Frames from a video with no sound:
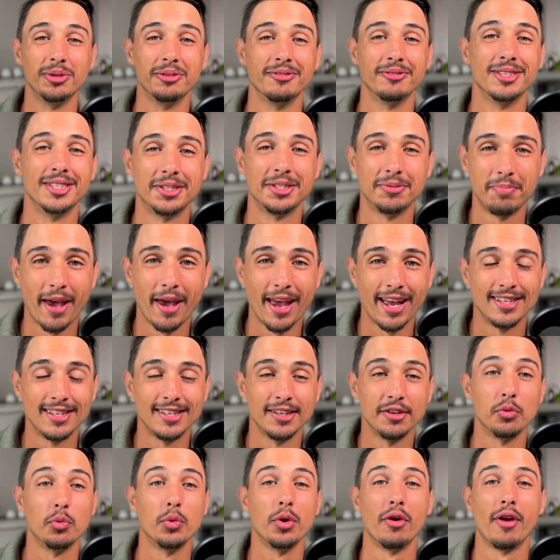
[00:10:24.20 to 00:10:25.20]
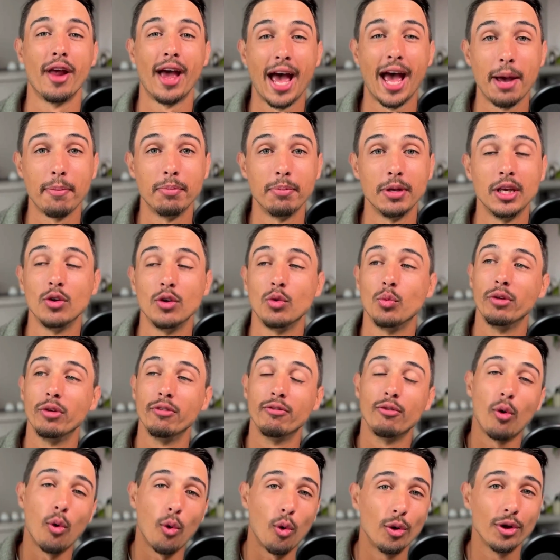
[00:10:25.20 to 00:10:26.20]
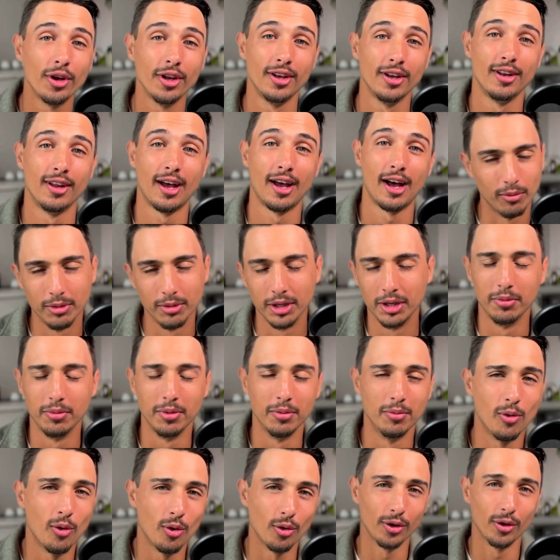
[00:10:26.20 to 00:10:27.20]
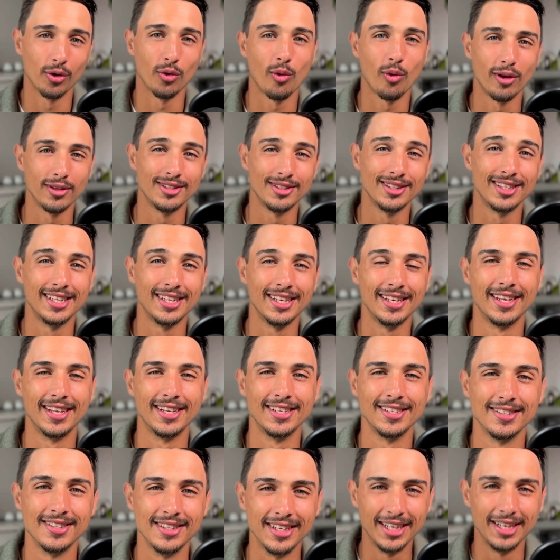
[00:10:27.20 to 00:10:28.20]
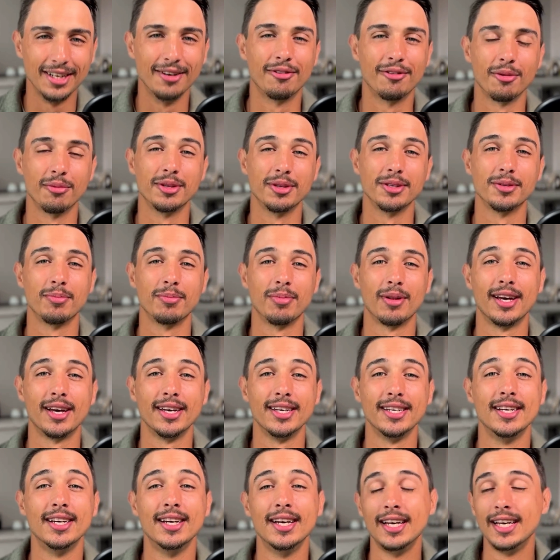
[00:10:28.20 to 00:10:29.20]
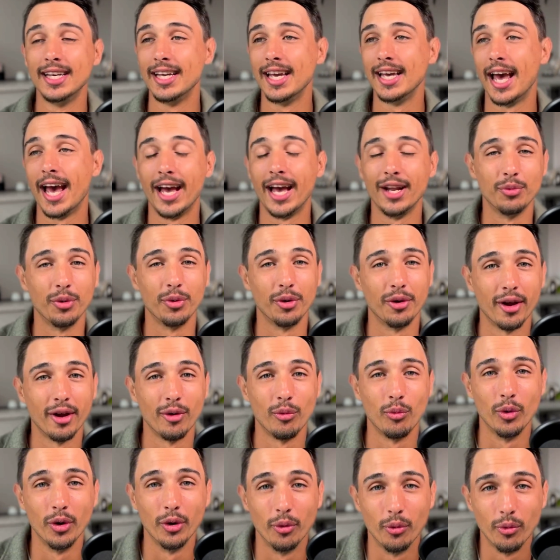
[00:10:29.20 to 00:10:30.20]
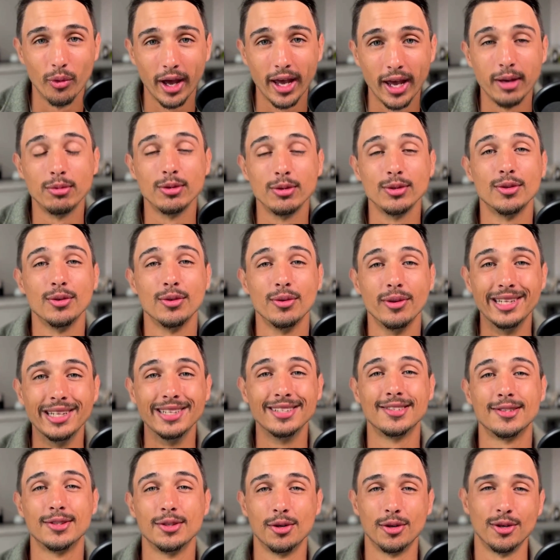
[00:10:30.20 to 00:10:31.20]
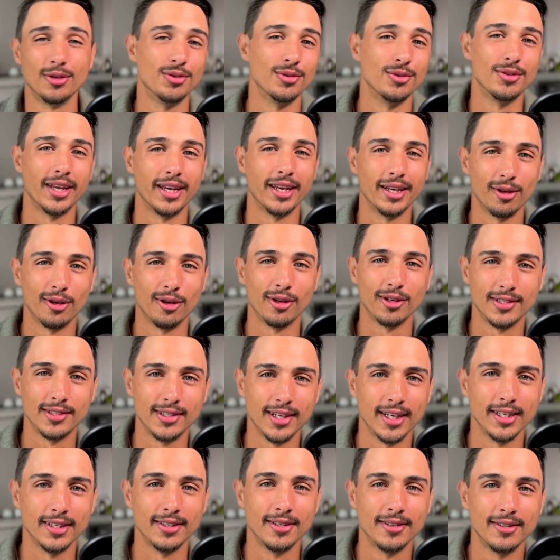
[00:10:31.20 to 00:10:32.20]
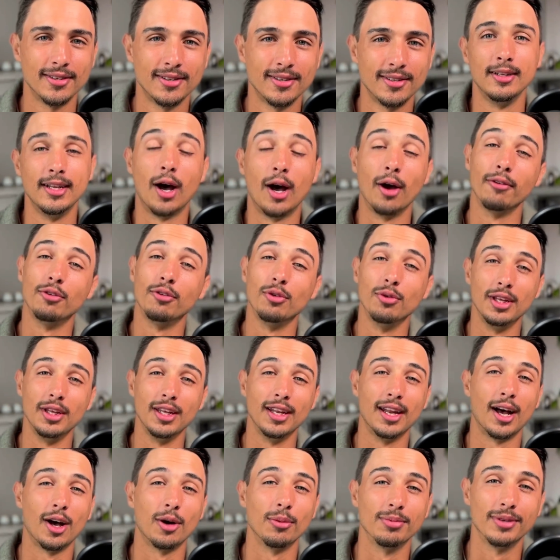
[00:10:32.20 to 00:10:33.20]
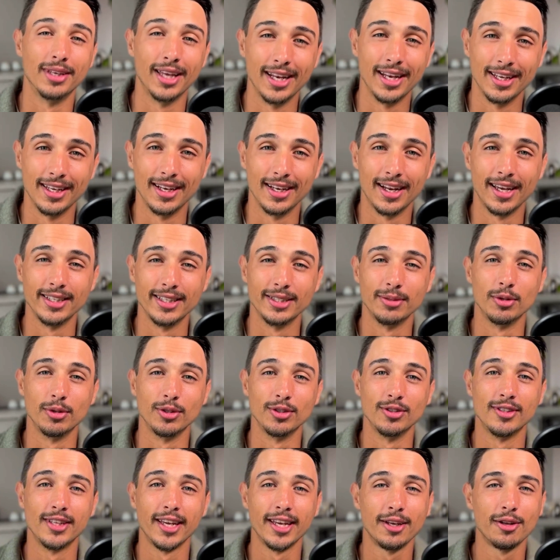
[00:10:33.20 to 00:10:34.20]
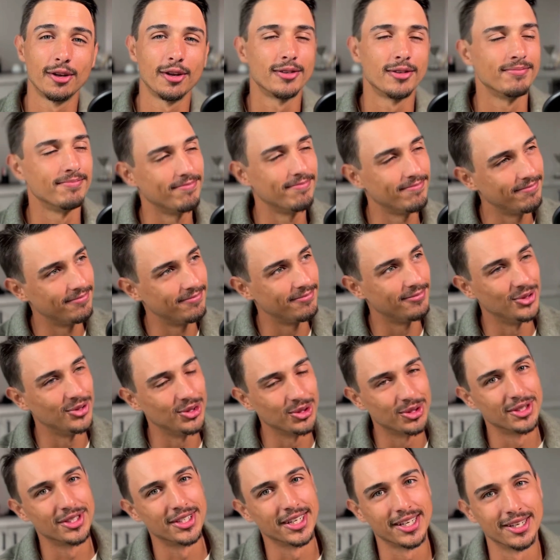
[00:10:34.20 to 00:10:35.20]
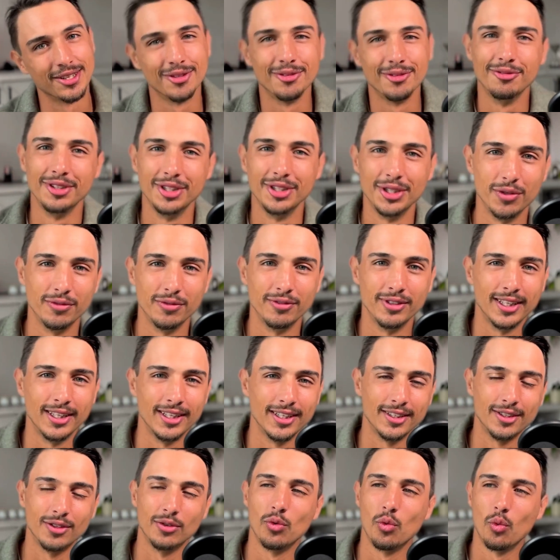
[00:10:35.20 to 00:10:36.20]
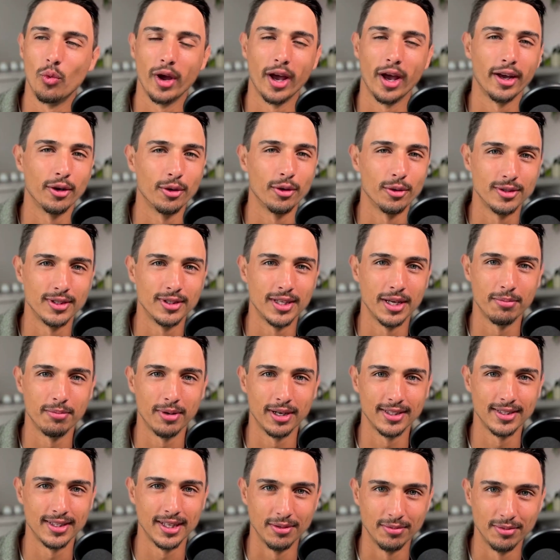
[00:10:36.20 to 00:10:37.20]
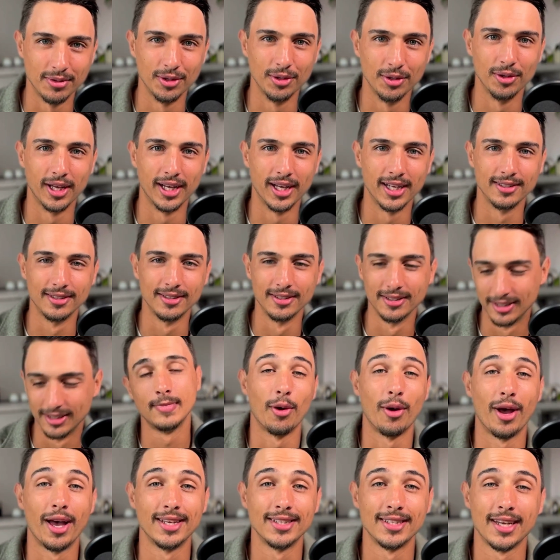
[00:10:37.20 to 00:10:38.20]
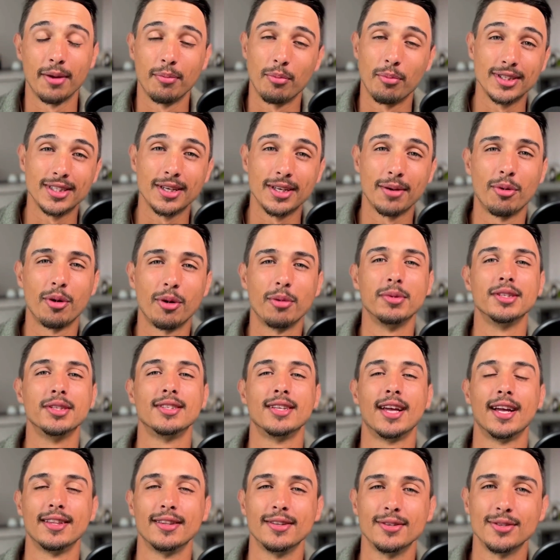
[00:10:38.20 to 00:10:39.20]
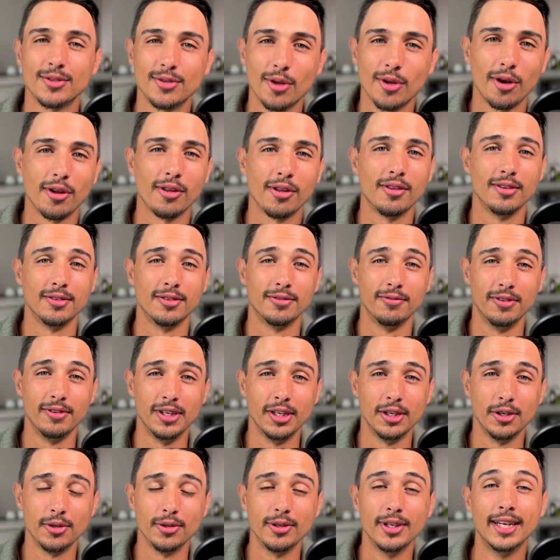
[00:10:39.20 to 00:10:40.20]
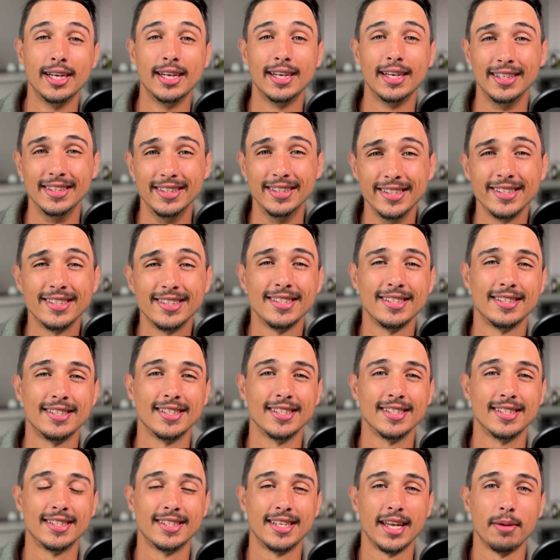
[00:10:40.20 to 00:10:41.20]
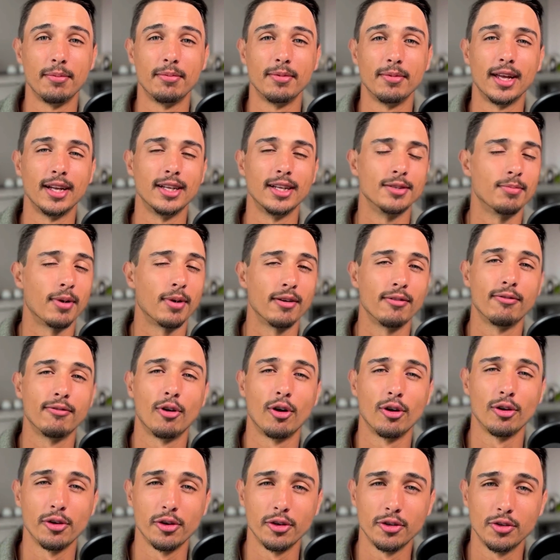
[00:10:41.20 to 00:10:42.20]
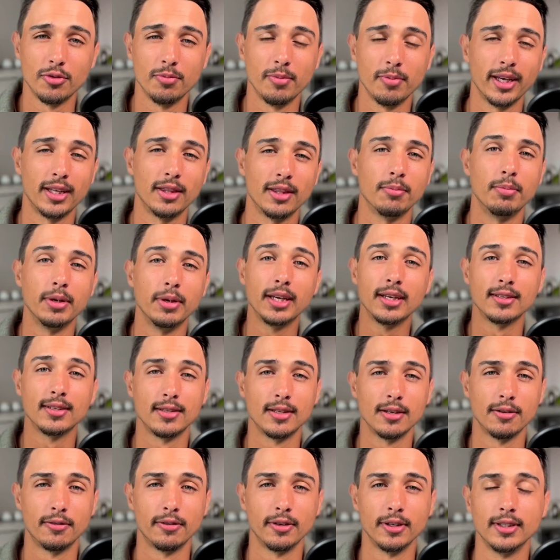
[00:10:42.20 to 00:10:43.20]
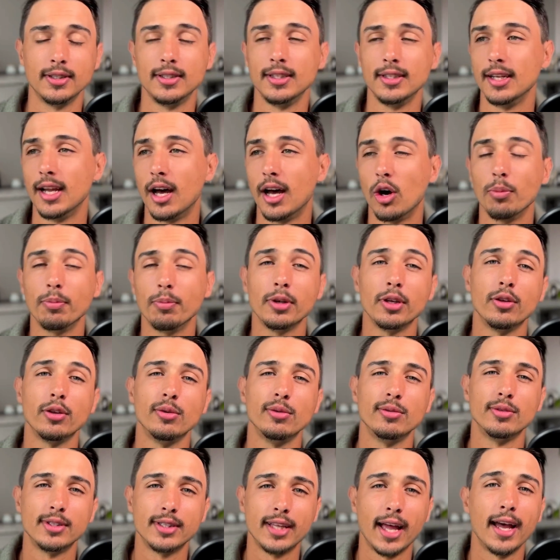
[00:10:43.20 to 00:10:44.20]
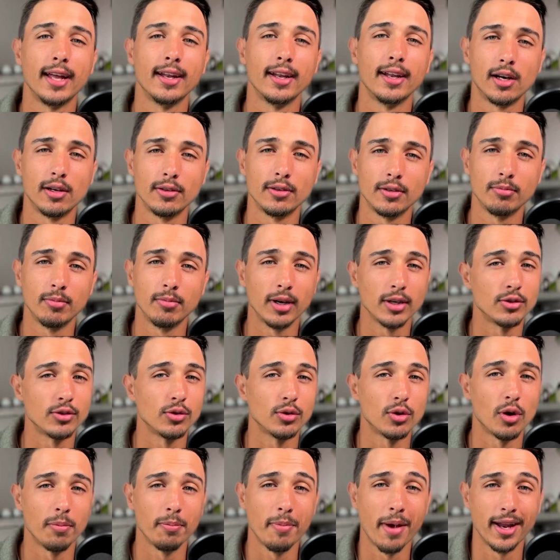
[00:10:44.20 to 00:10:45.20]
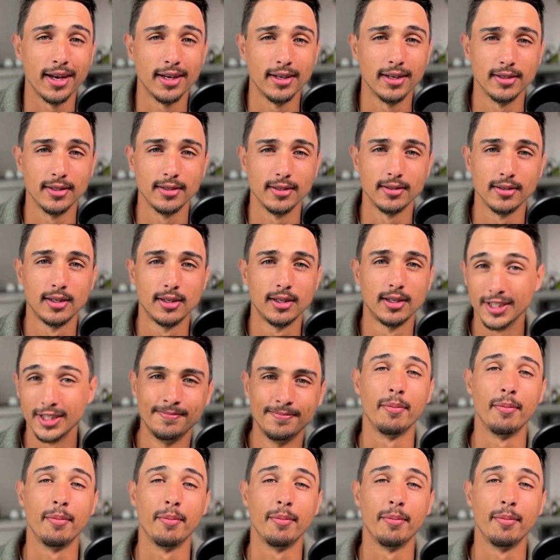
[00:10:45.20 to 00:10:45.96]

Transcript: We've inspected. We're happy. We've ordered our minimum order quantity that is needed from the supplier, and we're able to list it onto Takealot's site. Now, if you need help getting an item onto Takealot, you can check out the video over here where I go step by step through that. Now, as I promised at the start of this video, this is the step that is by far going to make the biggest difference in helping you stand out amongst your competitors.